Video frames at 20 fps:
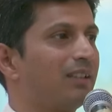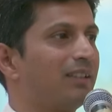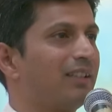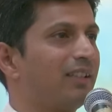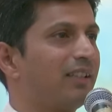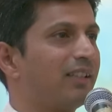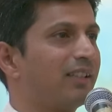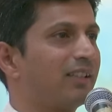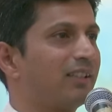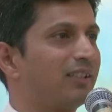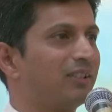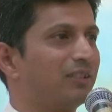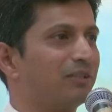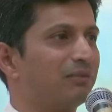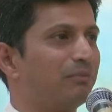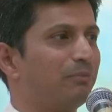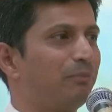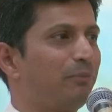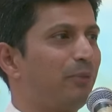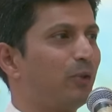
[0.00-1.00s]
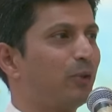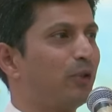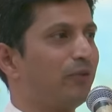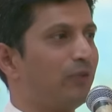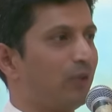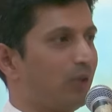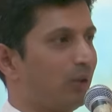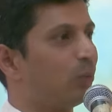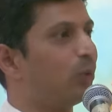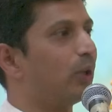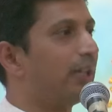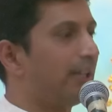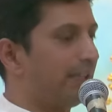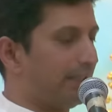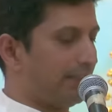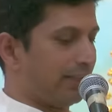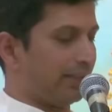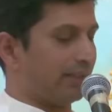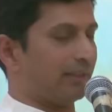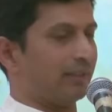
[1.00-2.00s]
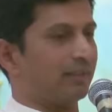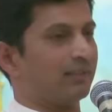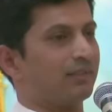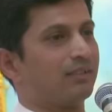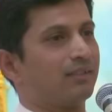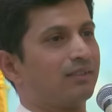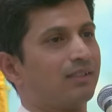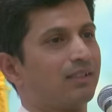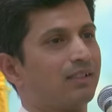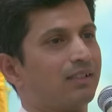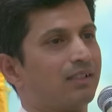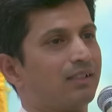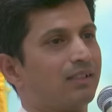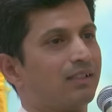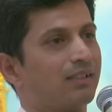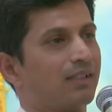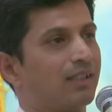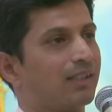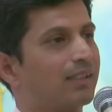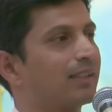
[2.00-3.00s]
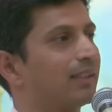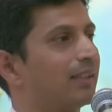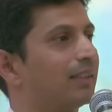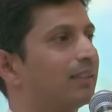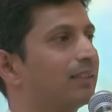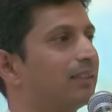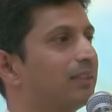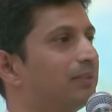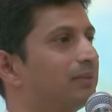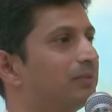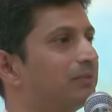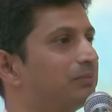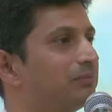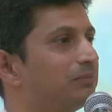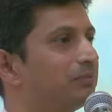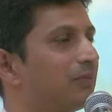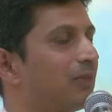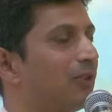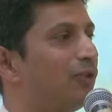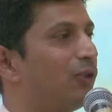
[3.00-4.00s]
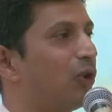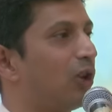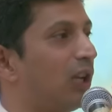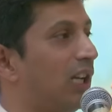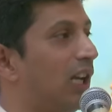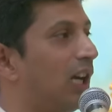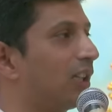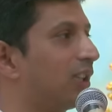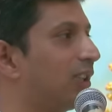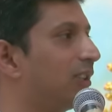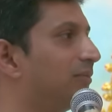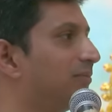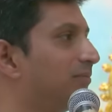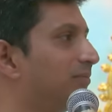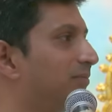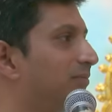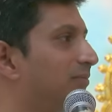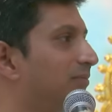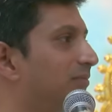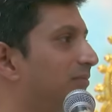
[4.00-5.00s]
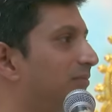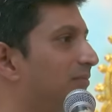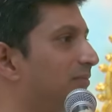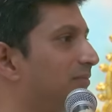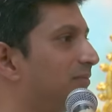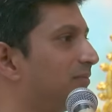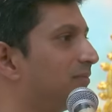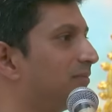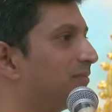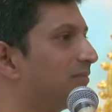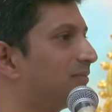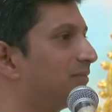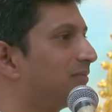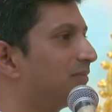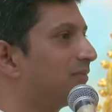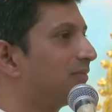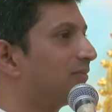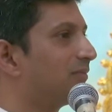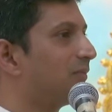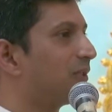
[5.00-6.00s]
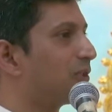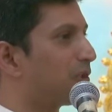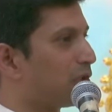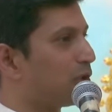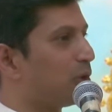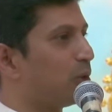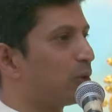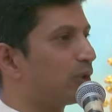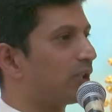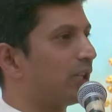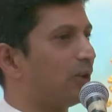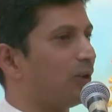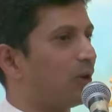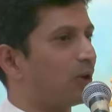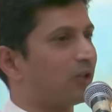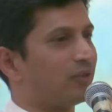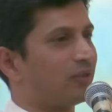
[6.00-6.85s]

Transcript: There is a beautiful word in Sanskrit, for luck, which is used in a